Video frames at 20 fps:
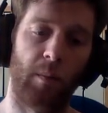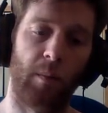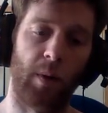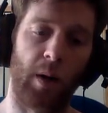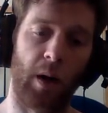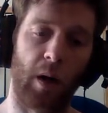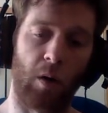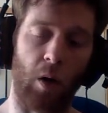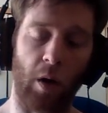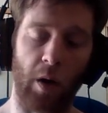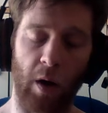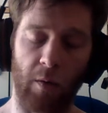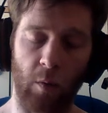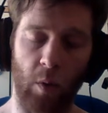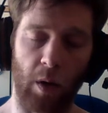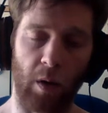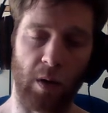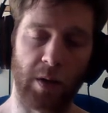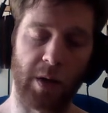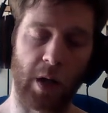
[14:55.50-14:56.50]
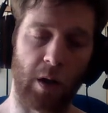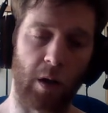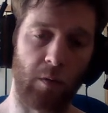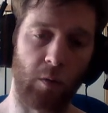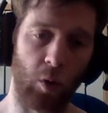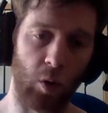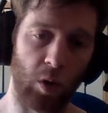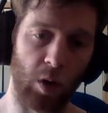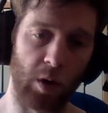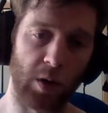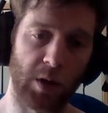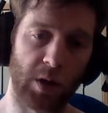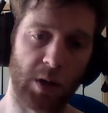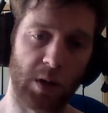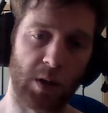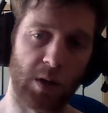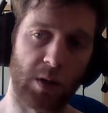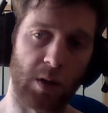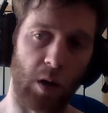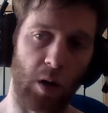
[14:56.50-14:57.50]
and I got another one on the 2nd of
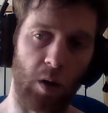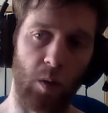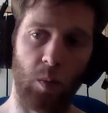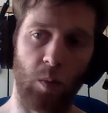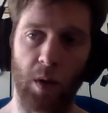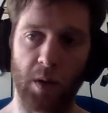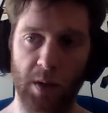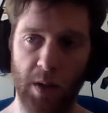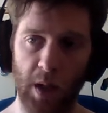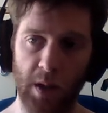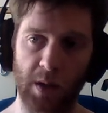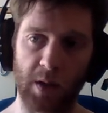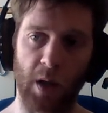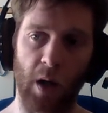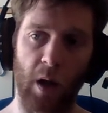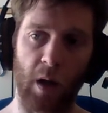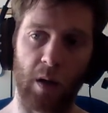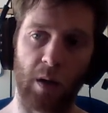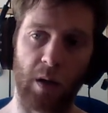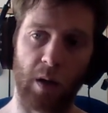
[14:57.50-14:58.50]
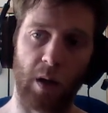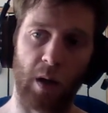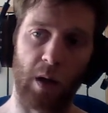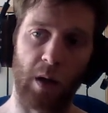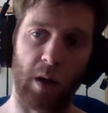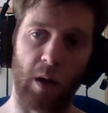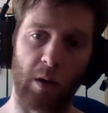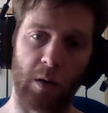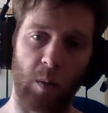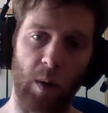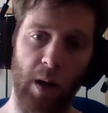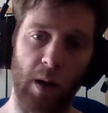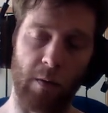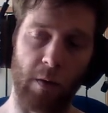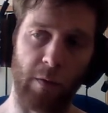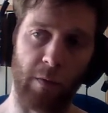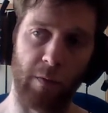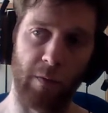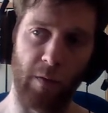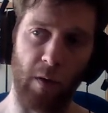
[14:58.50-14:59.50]
August. So once that's done, and I have to wait another
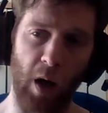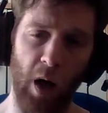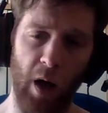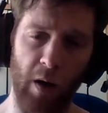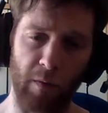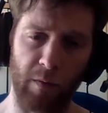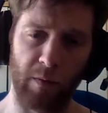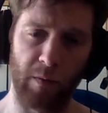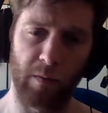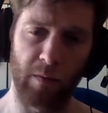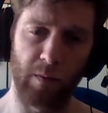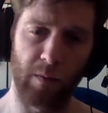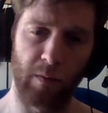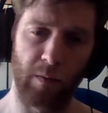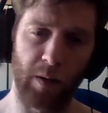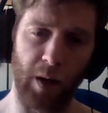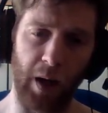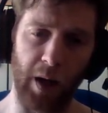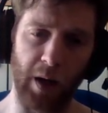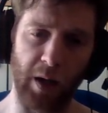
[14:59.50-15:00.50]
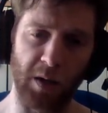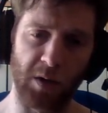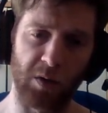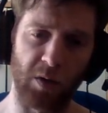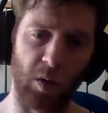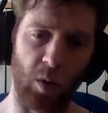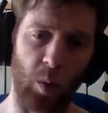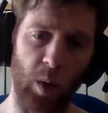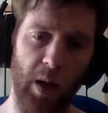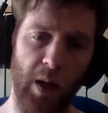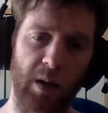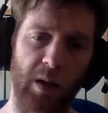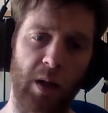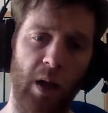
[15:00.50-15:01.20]
5 days to a week to